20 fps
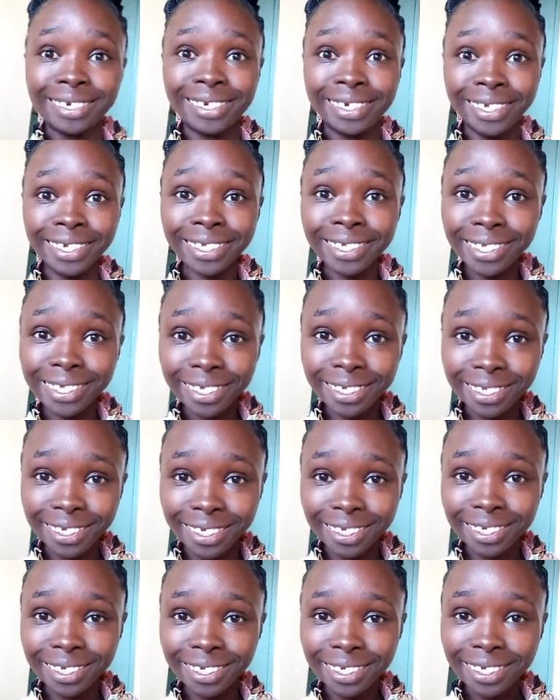drinks
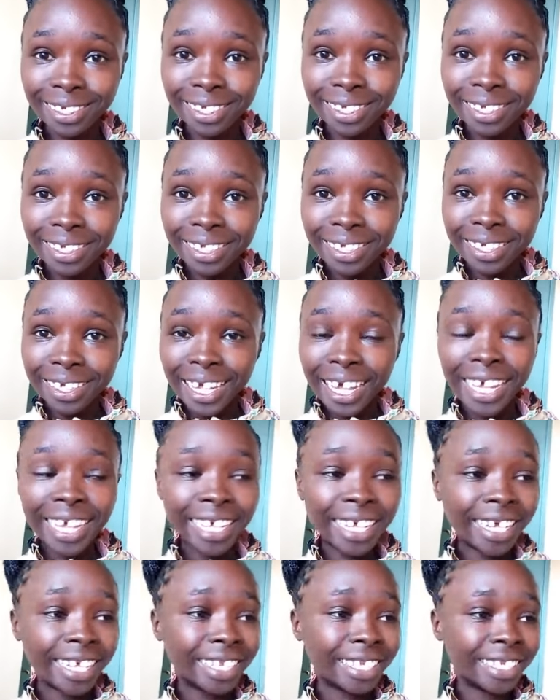it.
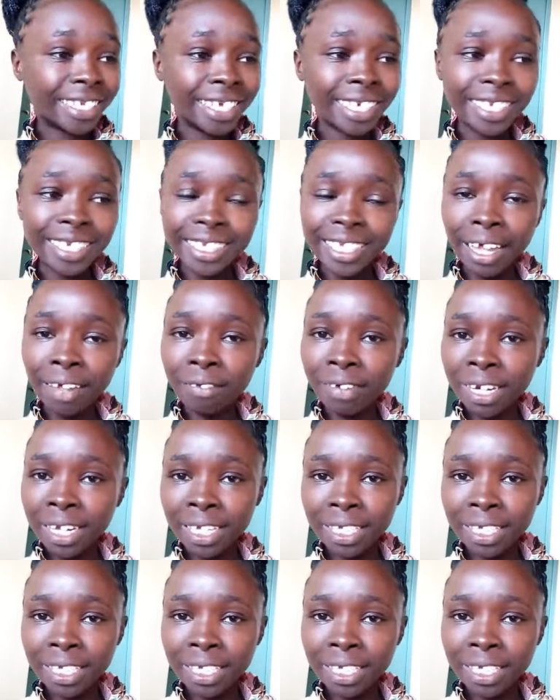He didn't even